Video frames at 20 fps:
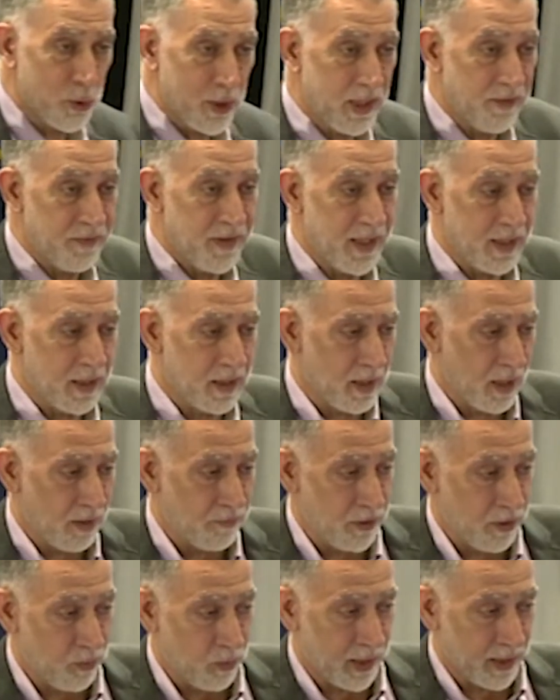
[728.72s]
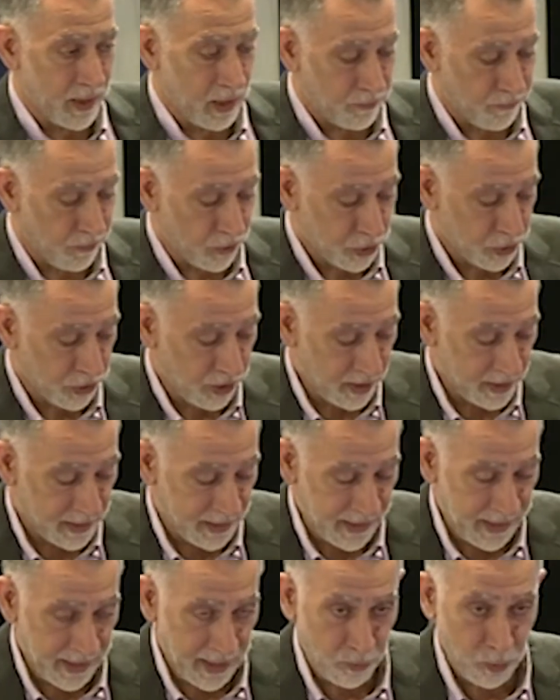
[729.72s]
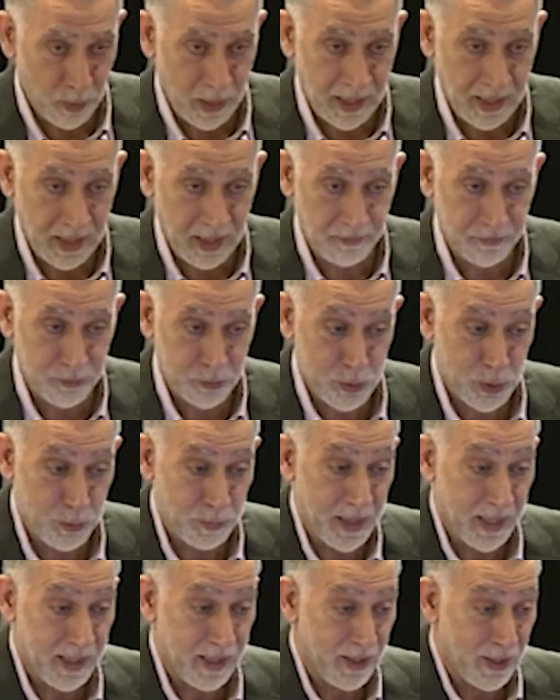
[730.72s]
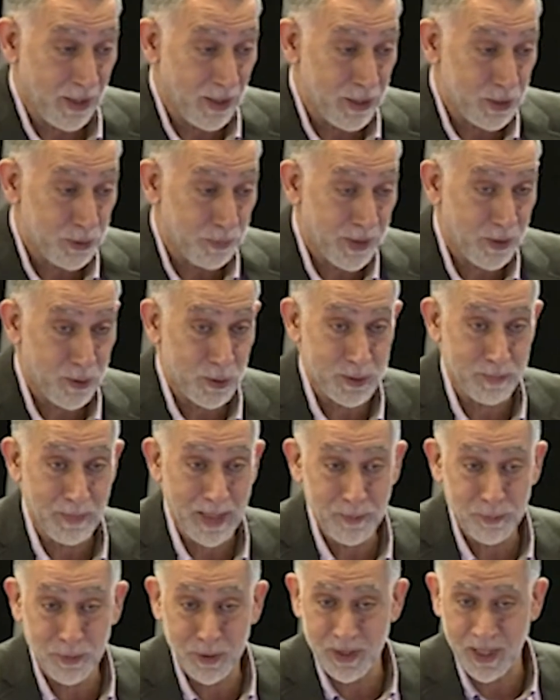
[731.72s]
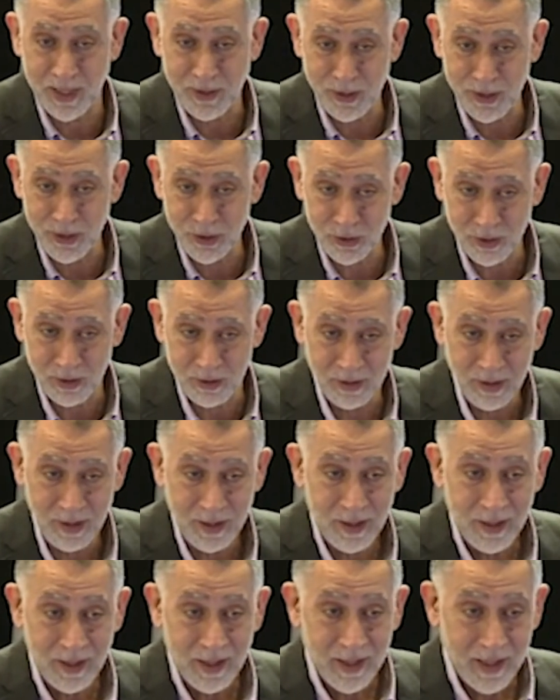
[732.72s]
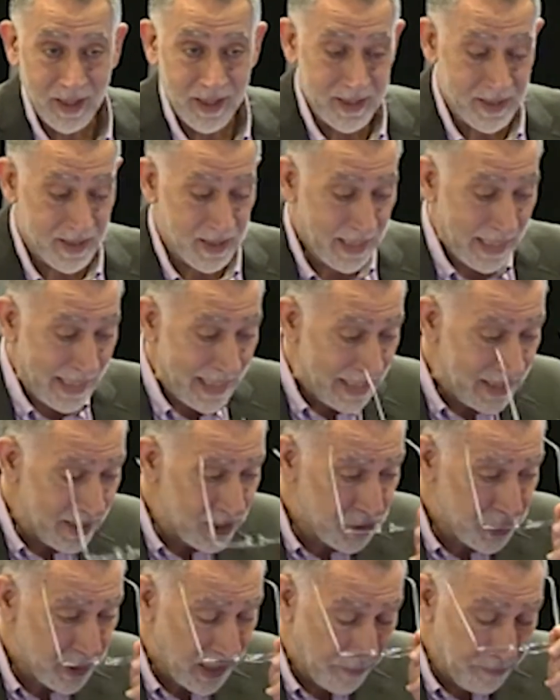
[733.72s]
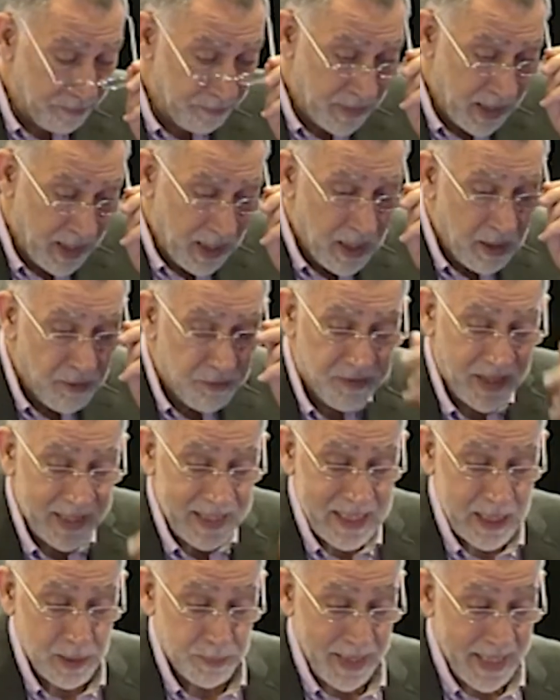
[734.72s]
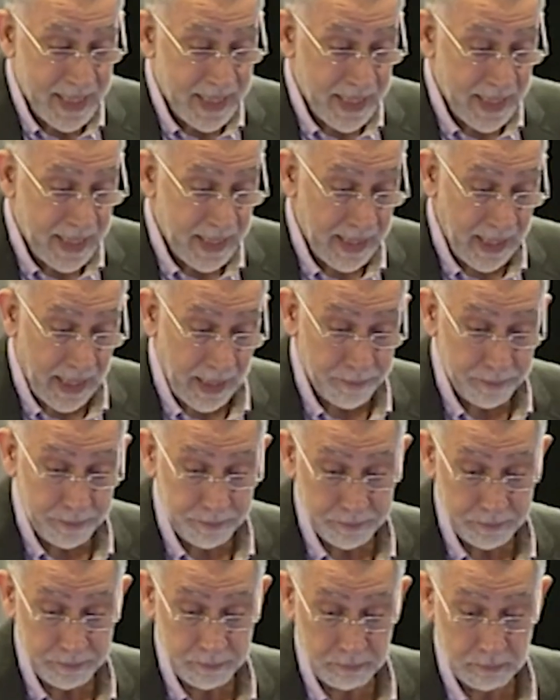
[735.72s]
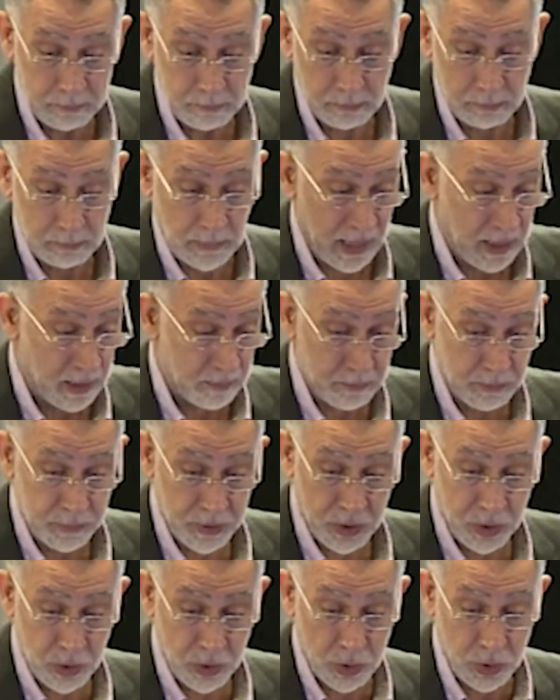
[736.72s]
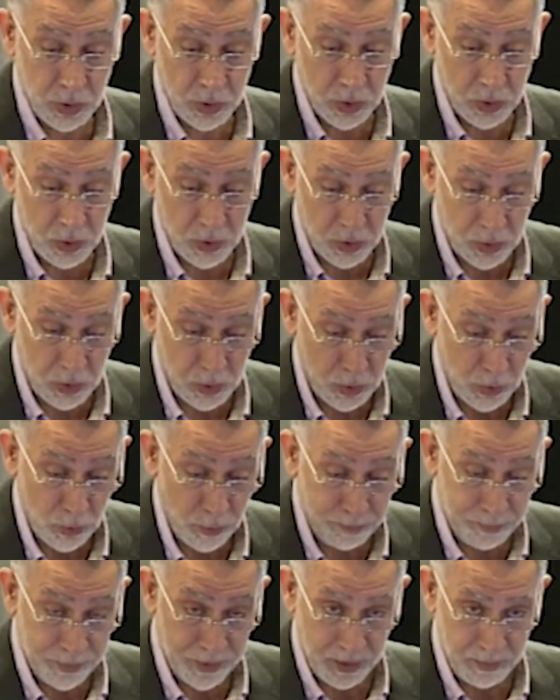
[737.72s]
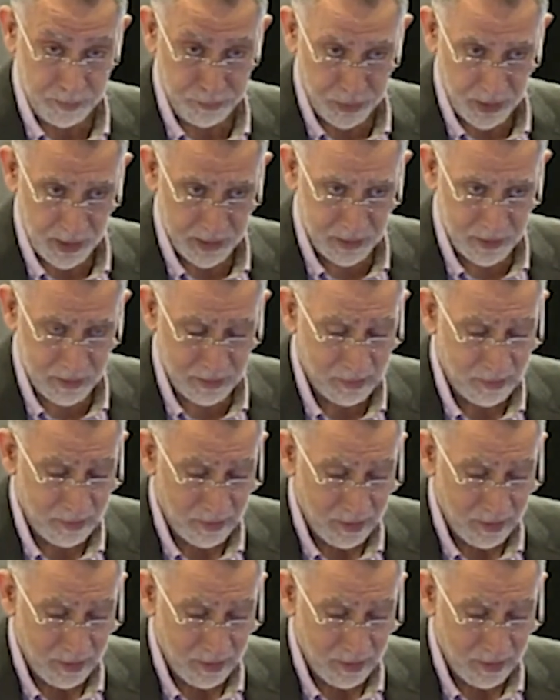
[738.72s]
evening, everyone. Unfortunately, I will have to speak in English because my presentation is in English. Frankly speaking, I'm super impressed